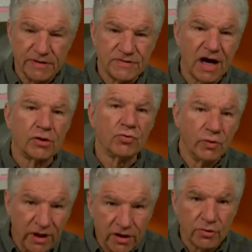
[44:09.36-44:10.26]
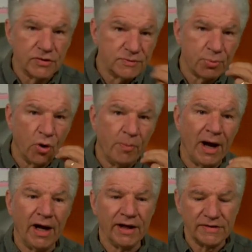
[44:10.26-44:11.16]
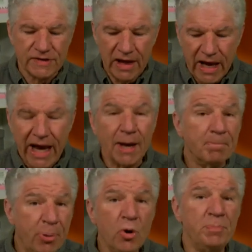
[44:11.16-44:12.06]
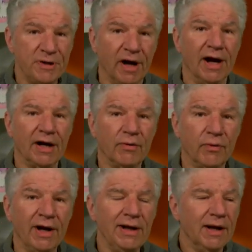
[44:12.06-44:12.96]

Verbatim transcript: Dr. Ohhira's probiotics and Poop Doc, right?